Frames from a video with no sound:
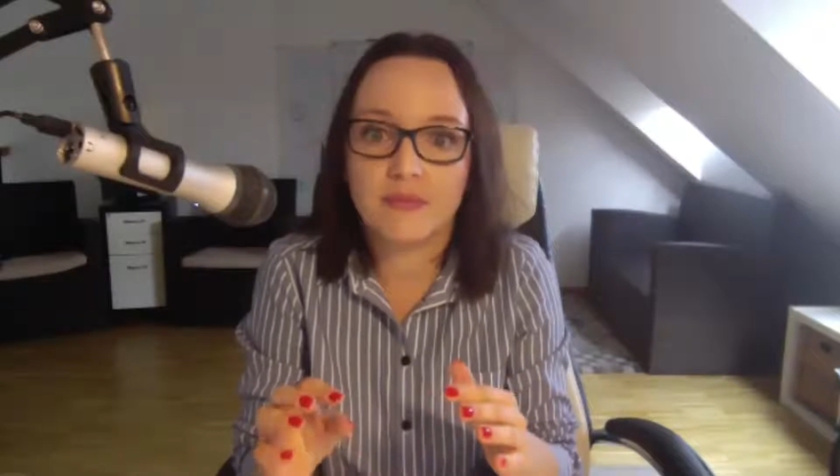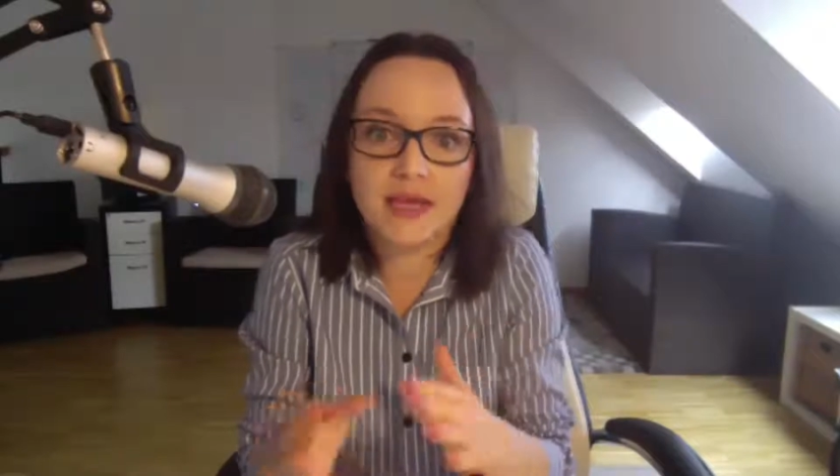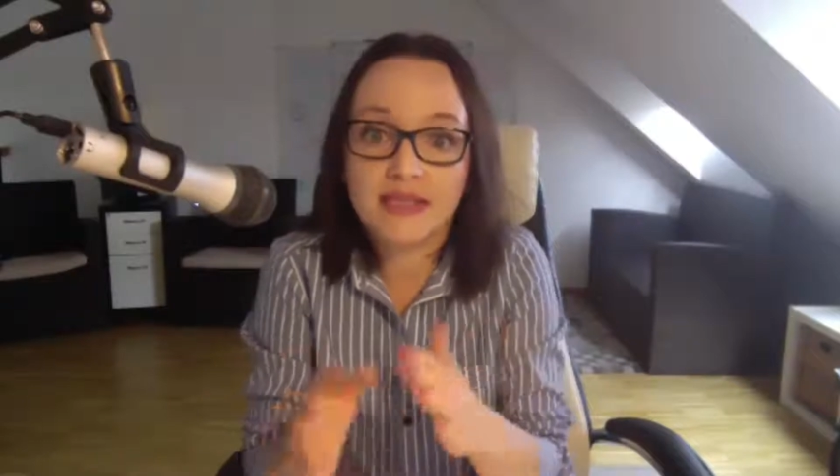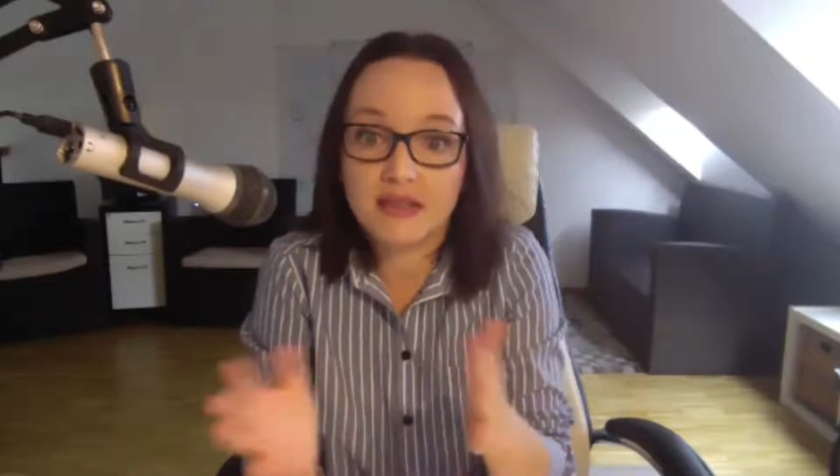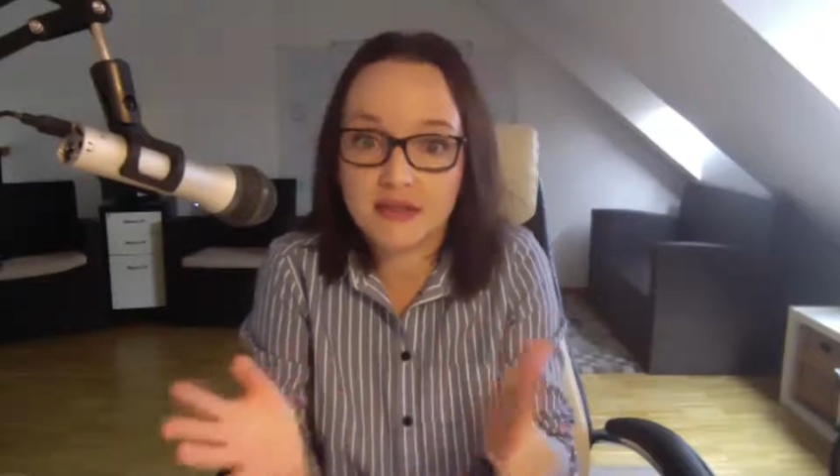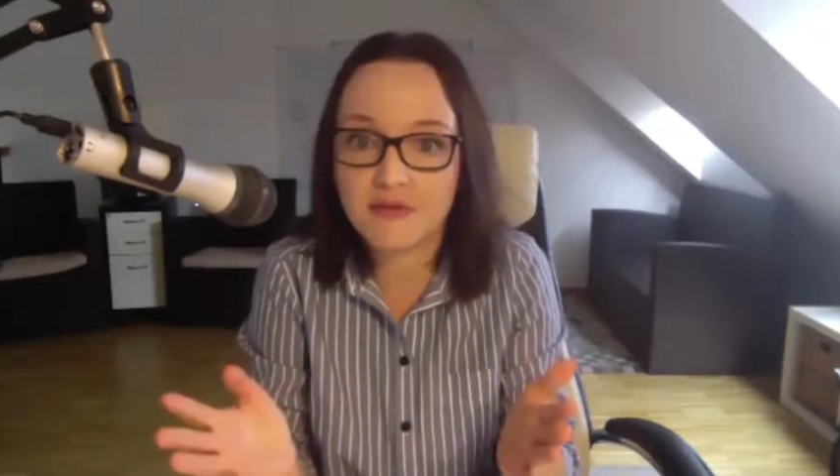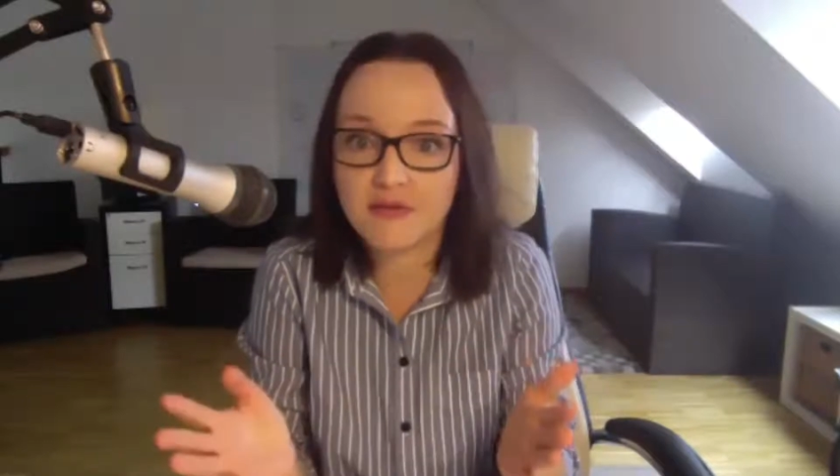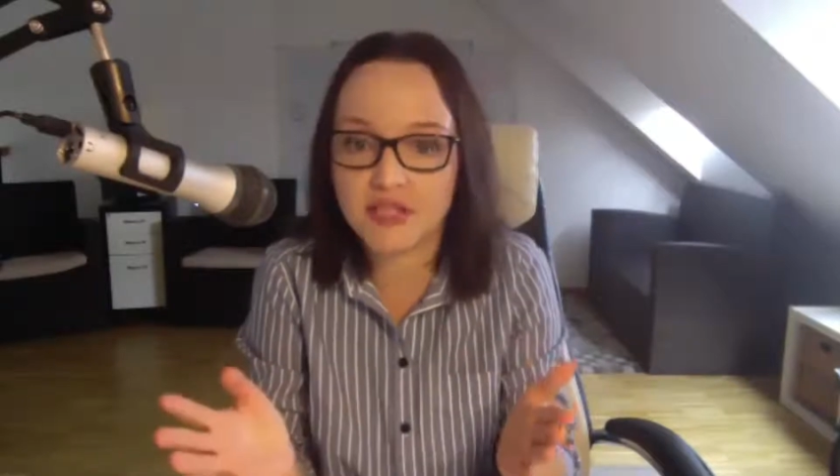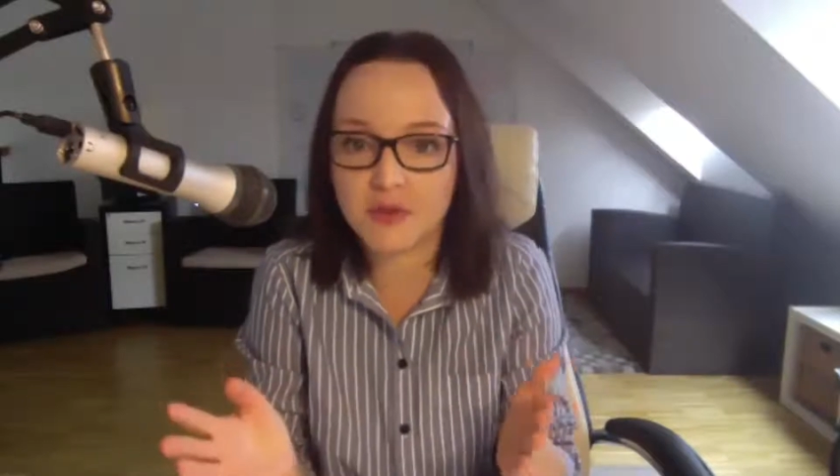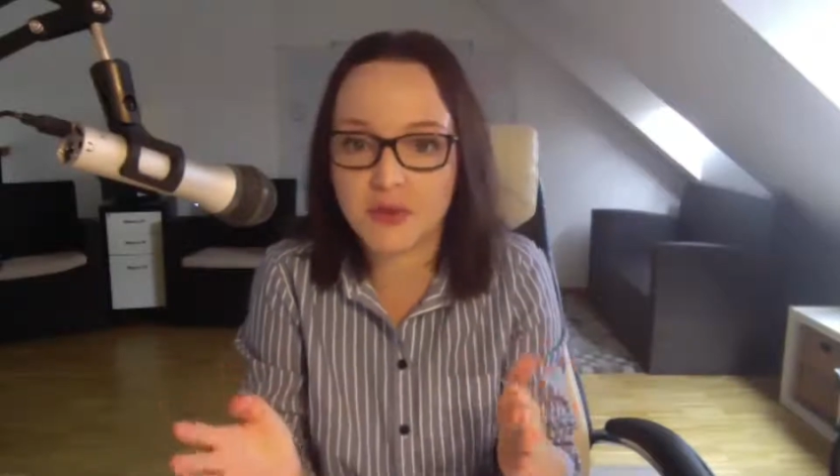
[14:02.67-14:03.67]
make the
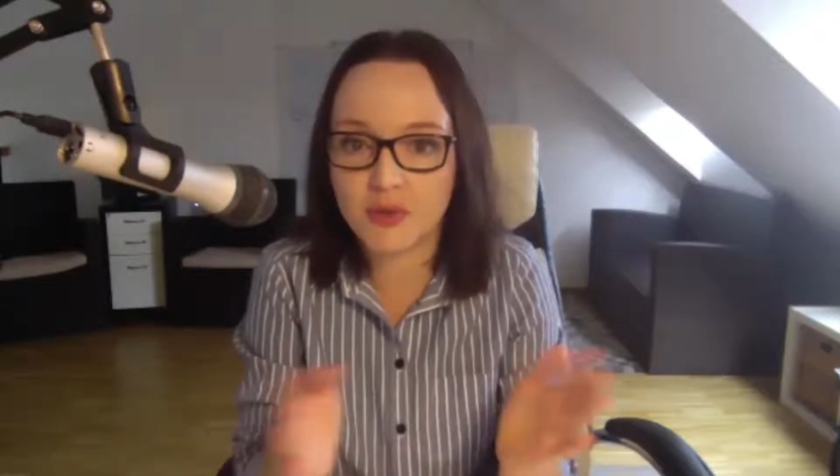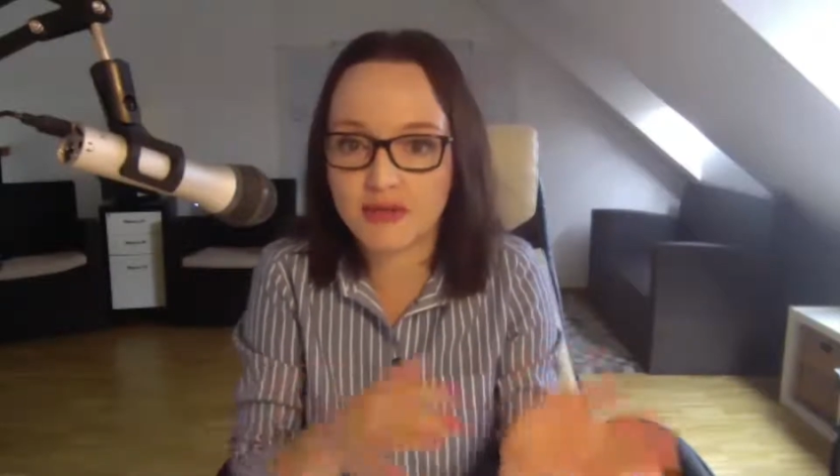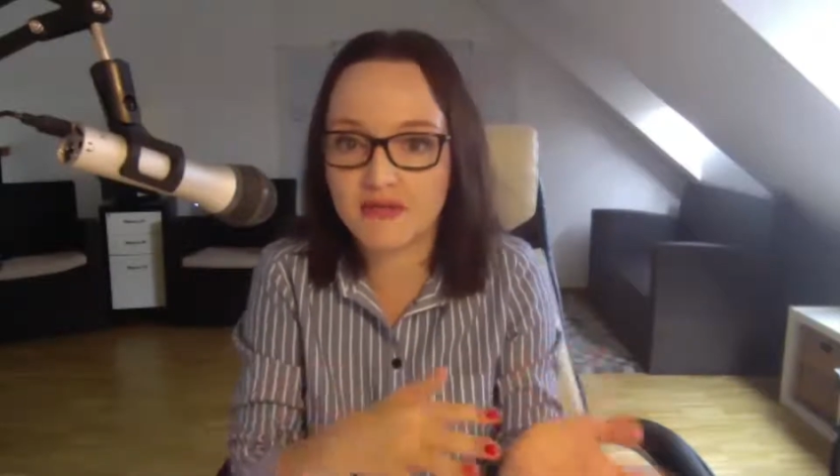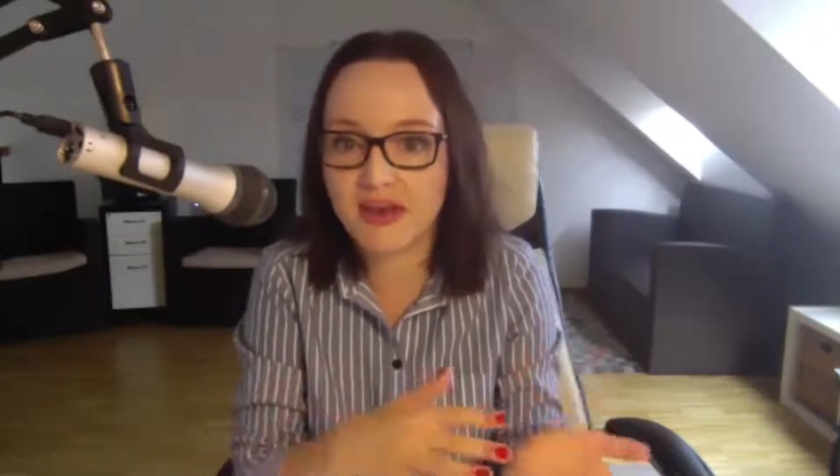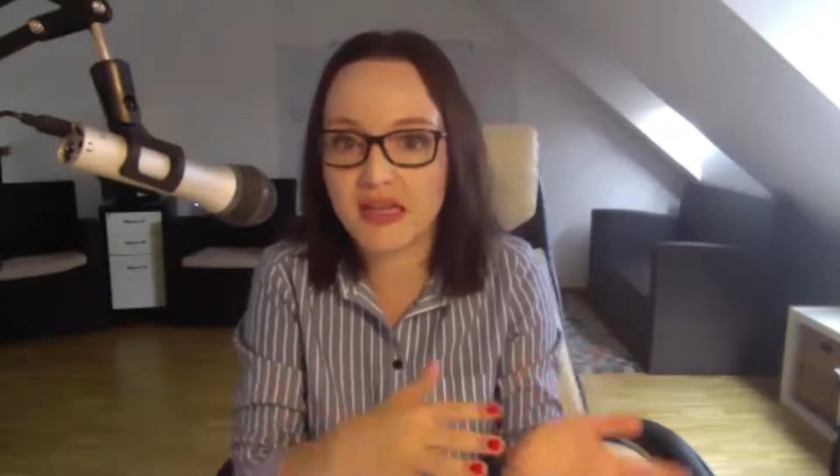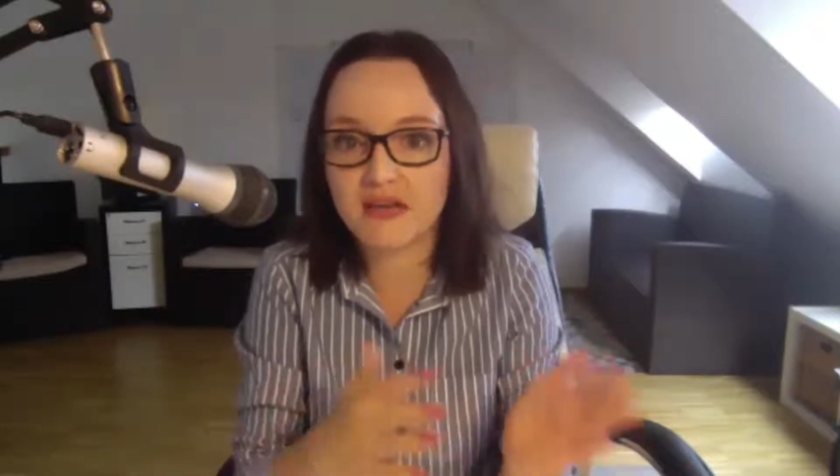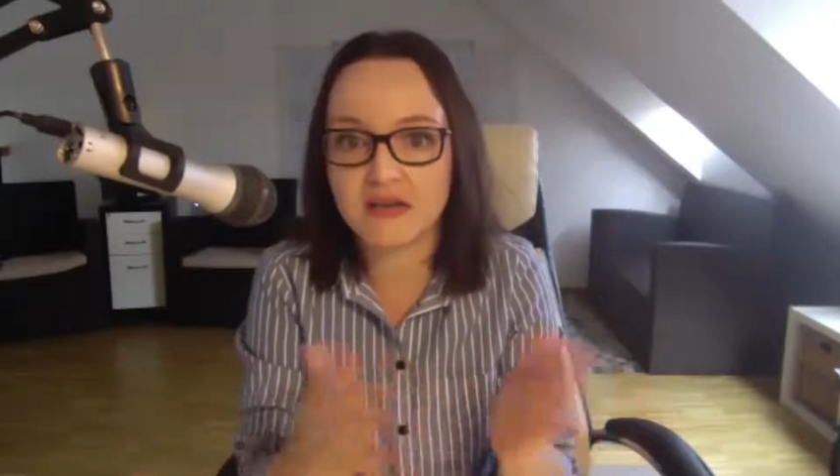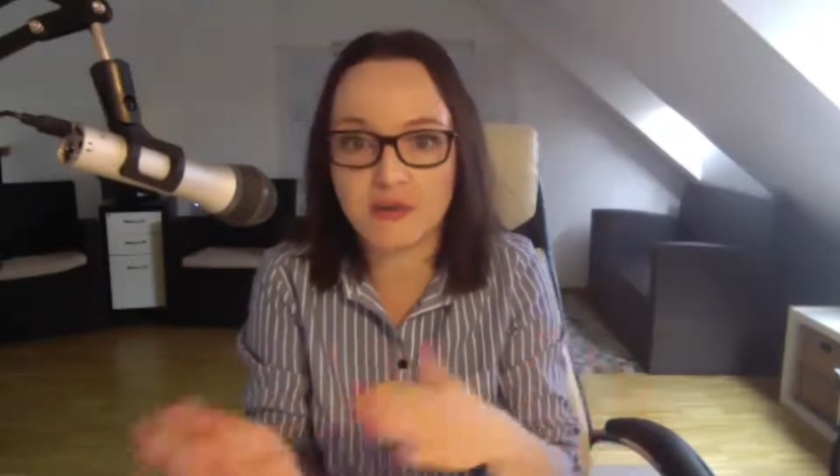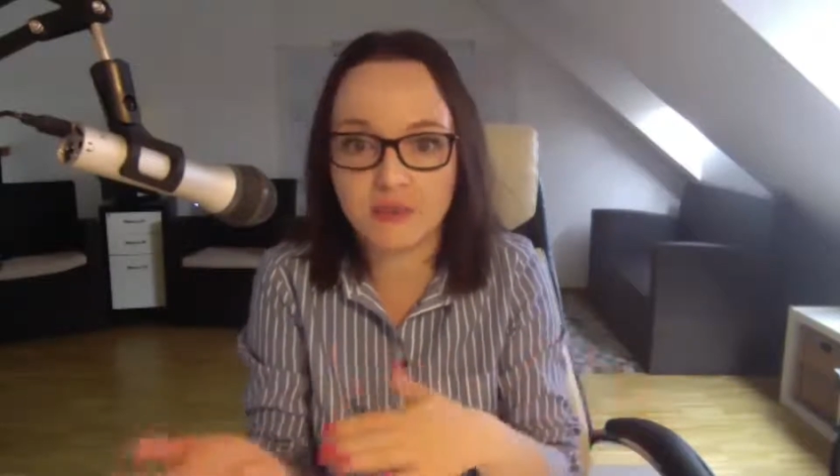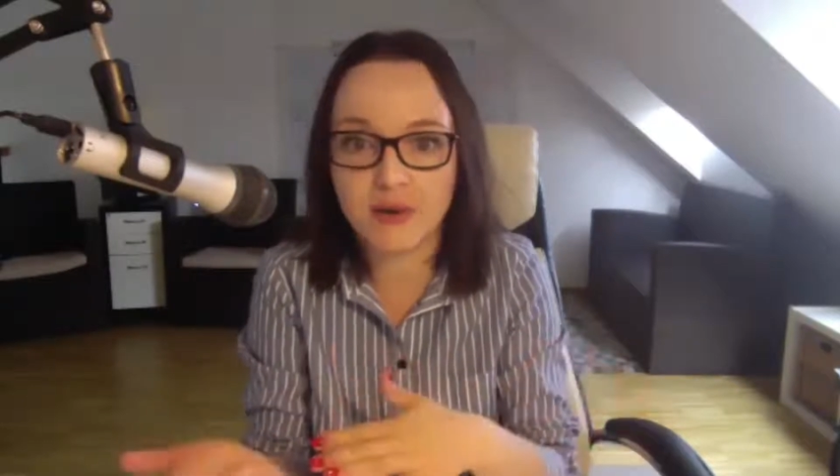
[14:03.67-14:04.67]
difference between failure
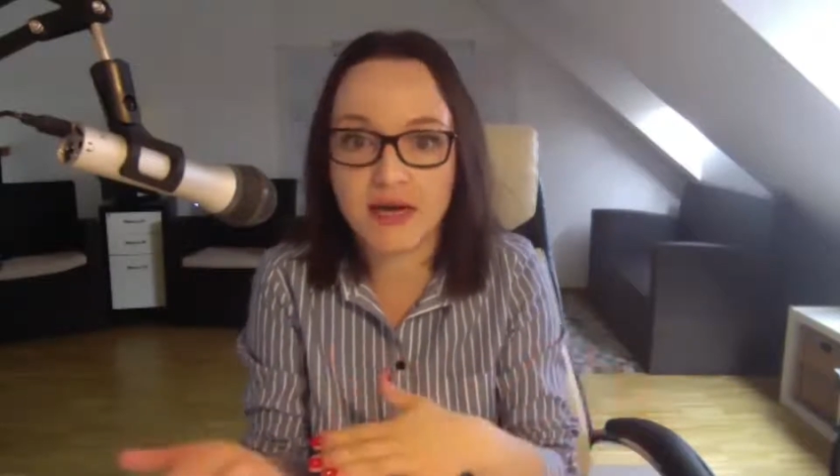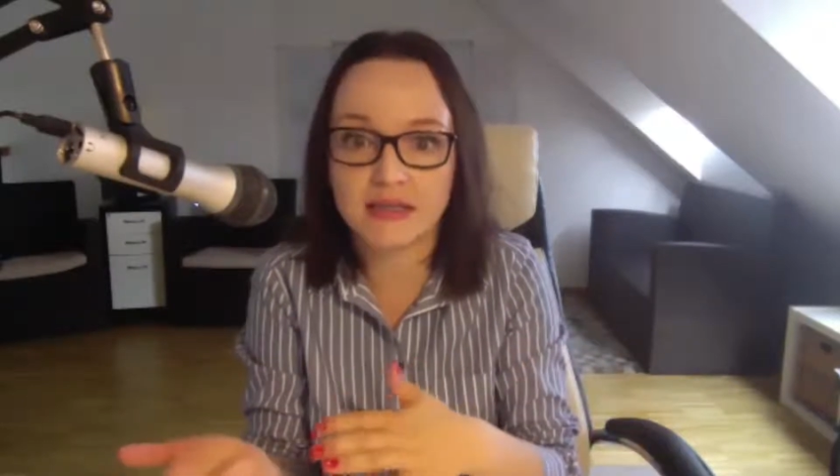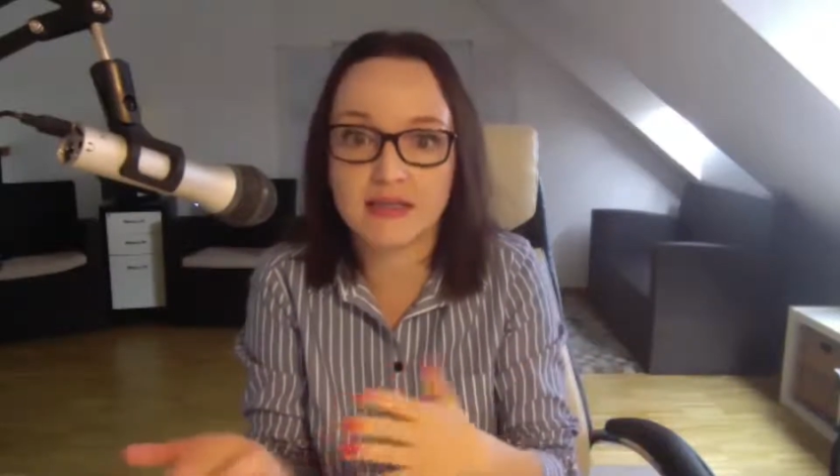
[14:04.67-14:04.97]
and pass.